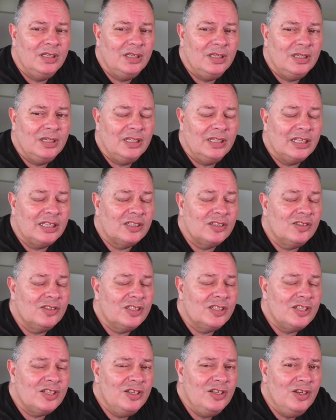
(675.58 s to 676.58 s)
And that's because
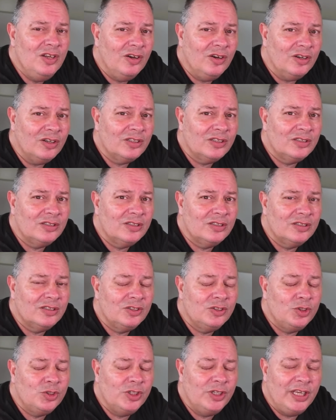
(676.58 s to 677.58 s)
it's not.
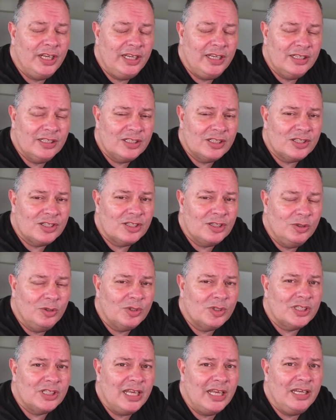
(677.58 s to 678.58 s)
Trading is a slow,
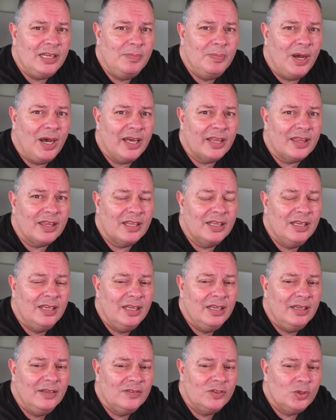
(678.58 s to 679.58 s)
steady path.
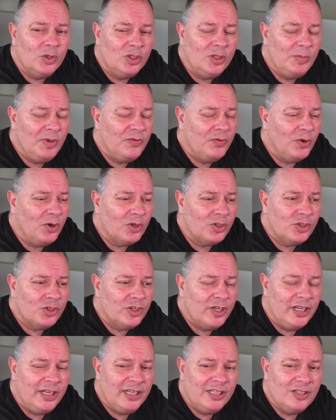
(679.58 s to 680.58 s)
I told you before,
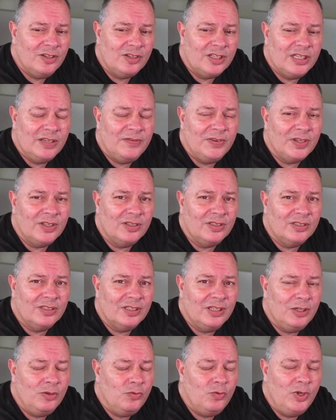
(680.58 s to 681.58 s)
trading's not difficult.
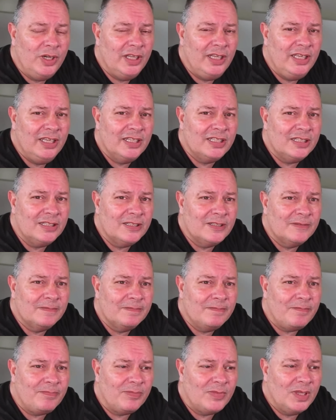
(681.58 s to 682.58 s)
It really isn't.
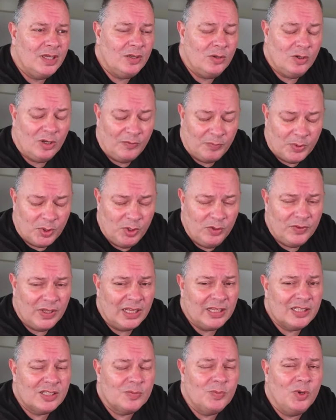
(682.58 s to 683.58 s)
You know, I proved
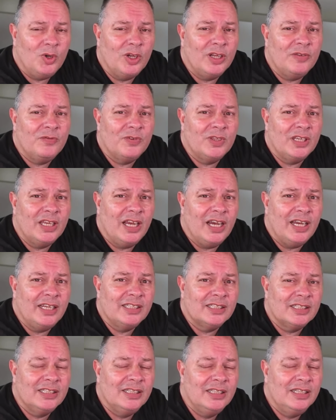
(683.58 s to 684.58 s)
that this morning for the
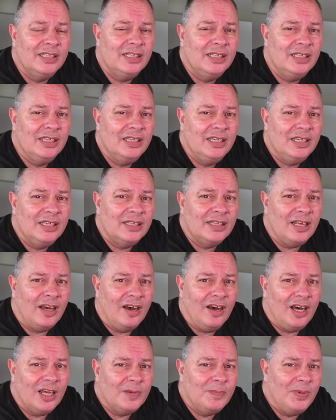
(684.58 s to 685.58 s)
guys. The
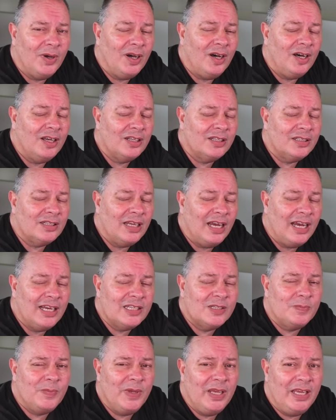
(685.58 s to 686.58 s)
hard part
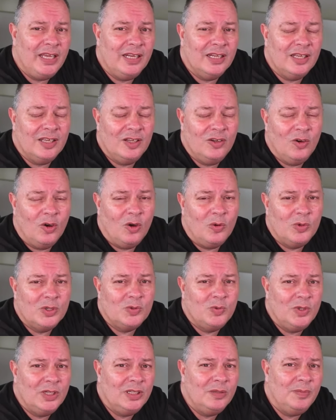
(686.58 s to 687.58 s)
has been and always
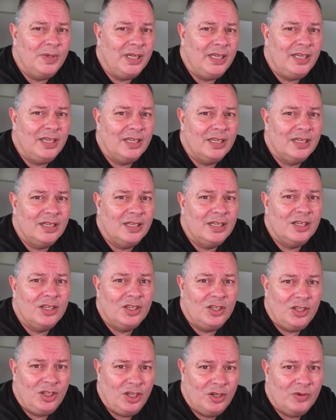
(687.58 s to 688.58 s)
will be
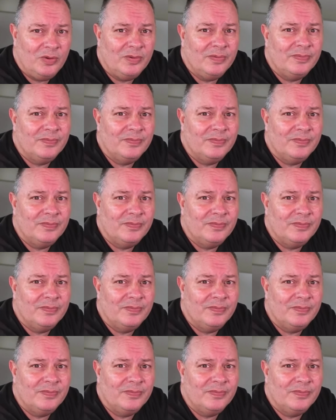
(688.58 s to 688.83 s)
you.